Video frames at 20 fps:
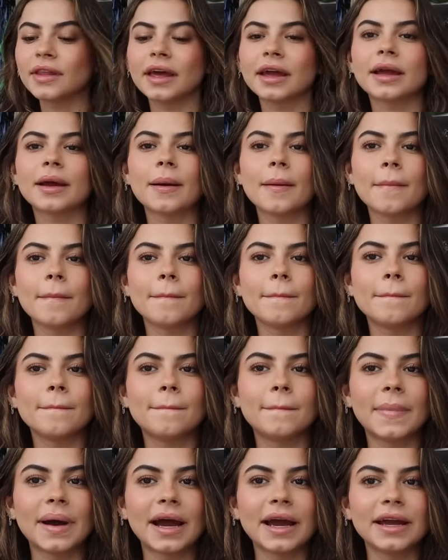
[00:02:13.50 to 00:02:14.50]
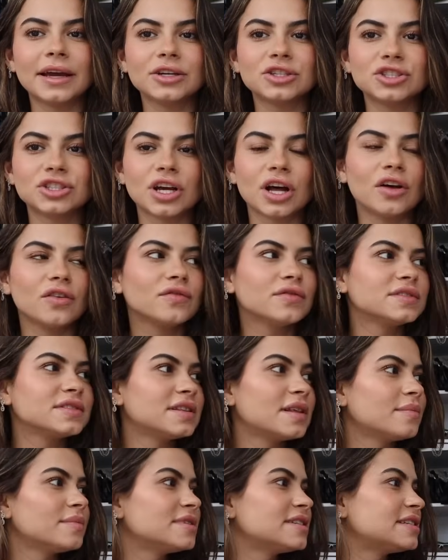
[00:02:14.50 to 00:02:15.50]
like my shelves
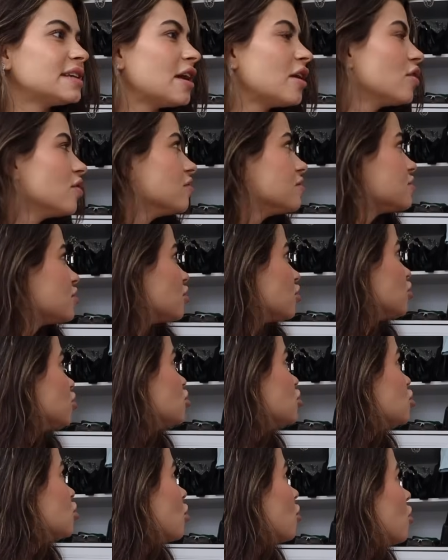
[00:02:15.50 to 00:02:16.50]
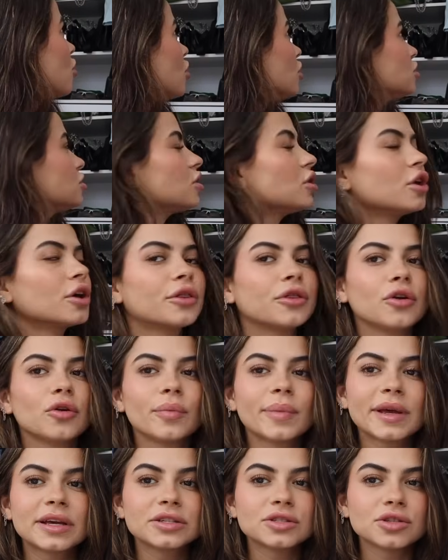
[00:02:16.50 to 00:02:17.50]
themselves are so hard to look through
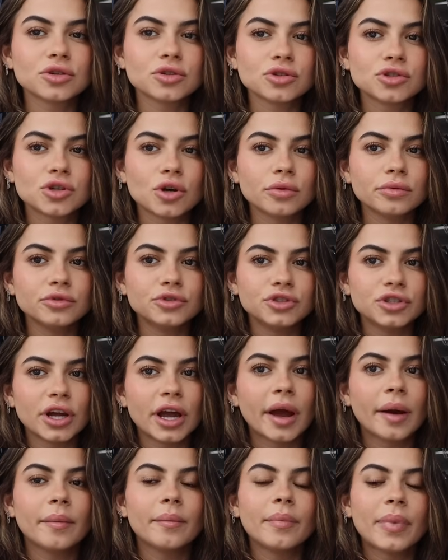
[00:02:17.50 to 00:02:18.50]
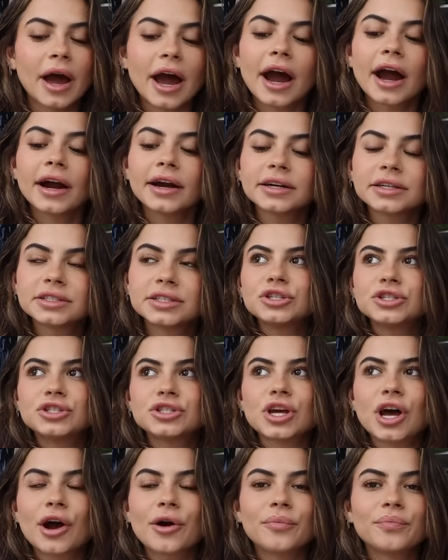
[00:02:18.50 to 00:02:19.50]
because they're so jam packed.
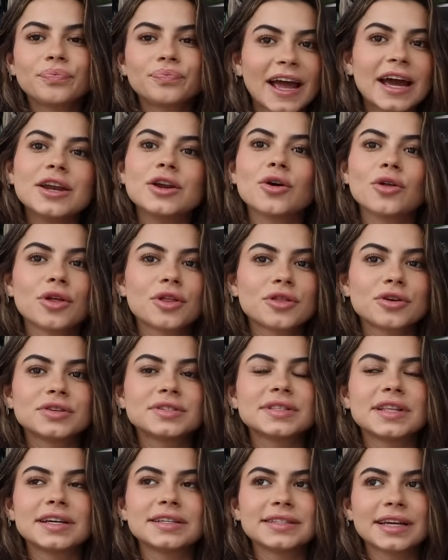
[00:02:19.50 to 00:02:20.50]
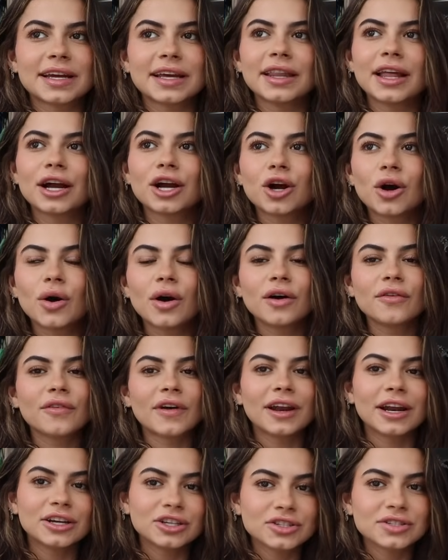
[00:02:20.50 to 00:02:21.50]
So I know that there's things I can let go of
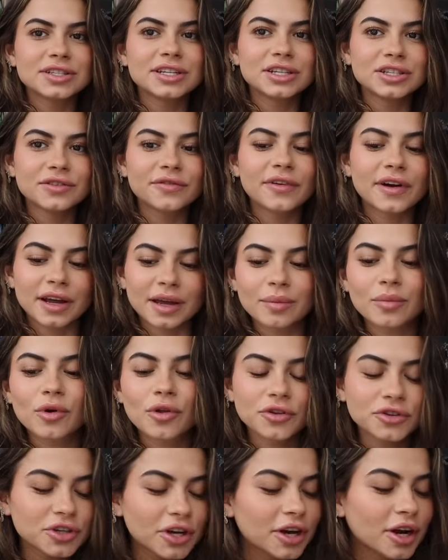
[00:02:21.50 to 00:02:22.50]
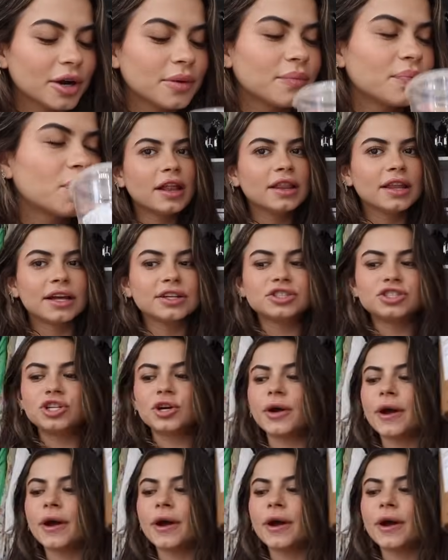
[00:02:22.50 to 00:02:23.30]
and I just need to fucking pull the trigger. Let's do